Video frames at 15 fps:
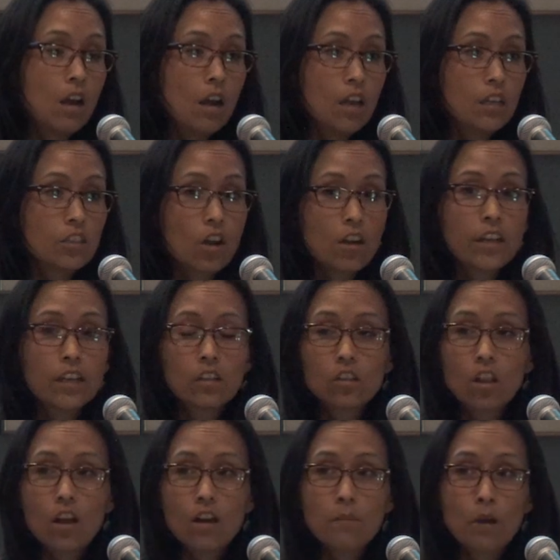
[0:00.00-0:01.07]
talking a
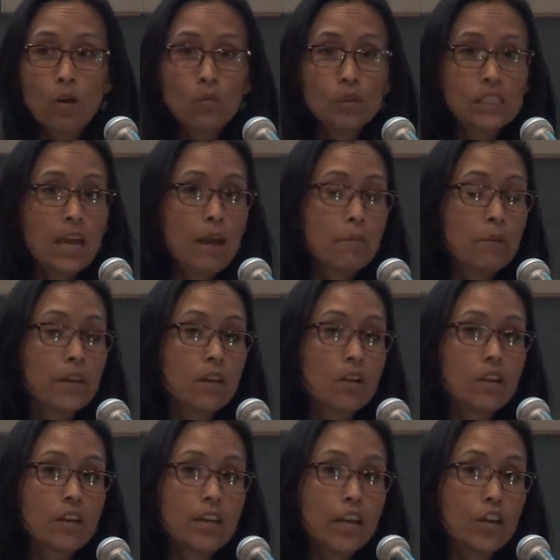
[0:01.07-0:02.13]
lot about what's happening on
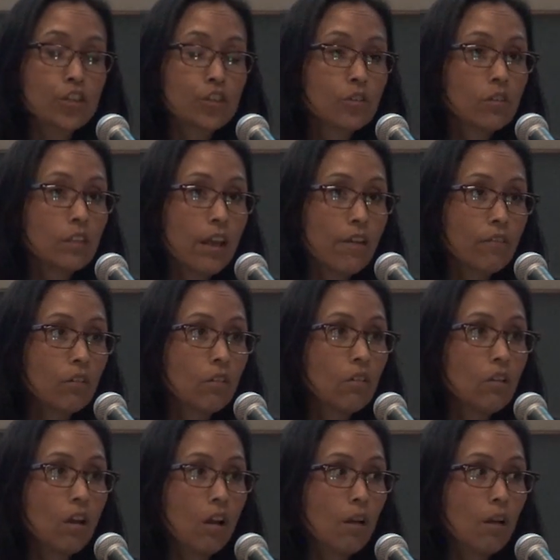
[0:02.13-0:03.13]
a national level